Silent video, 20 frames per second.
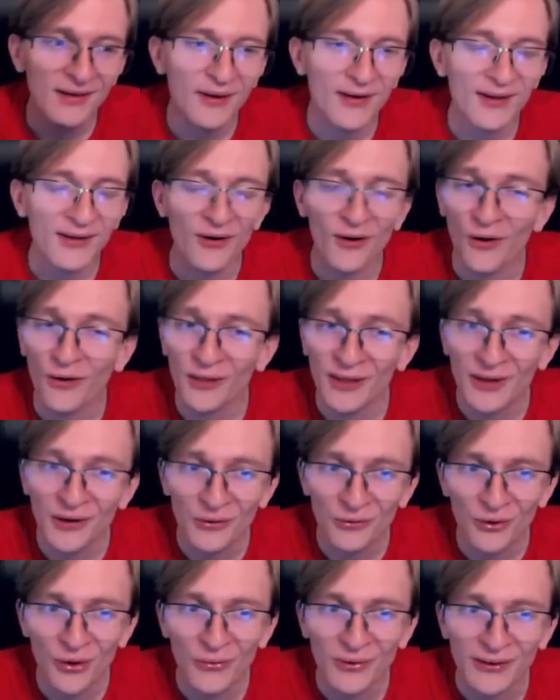all in a
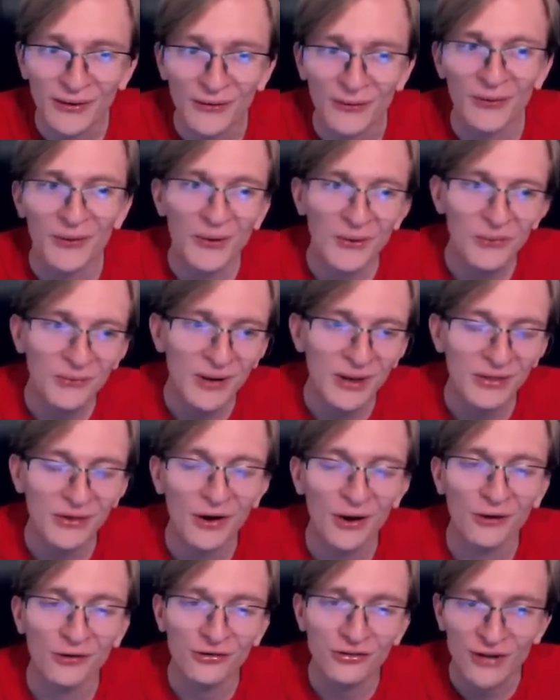row here with
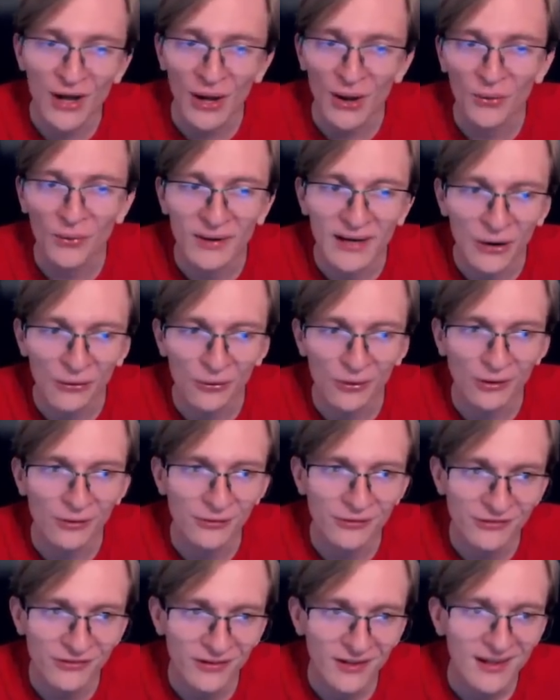our Shadow
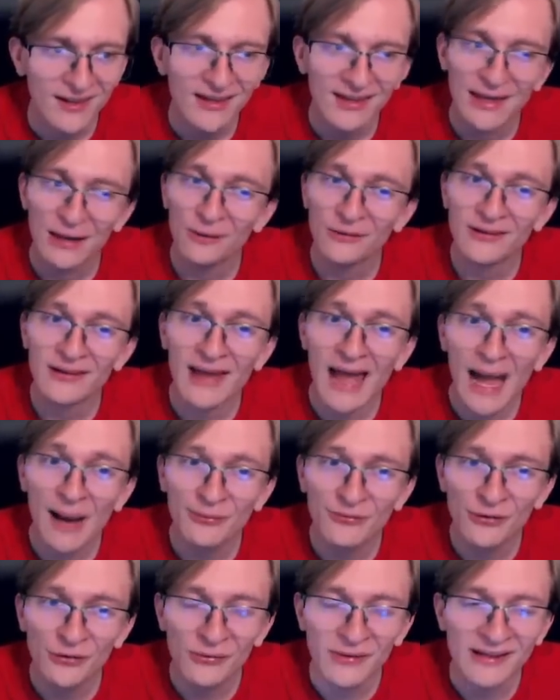Gyarados. It was an
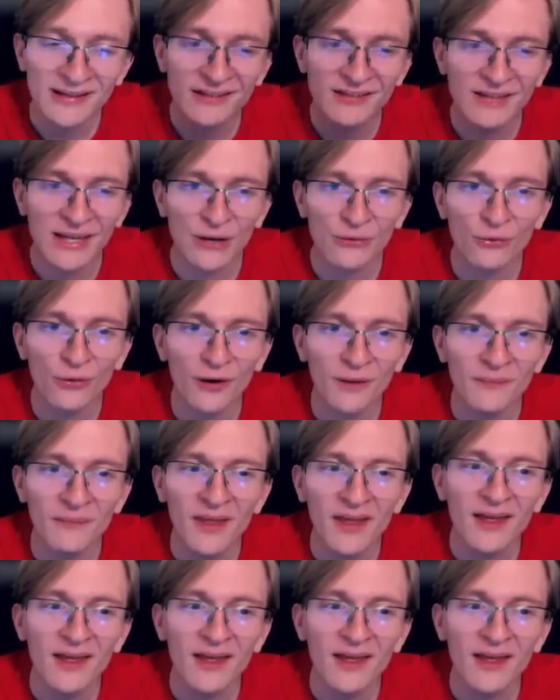absolutely insane run.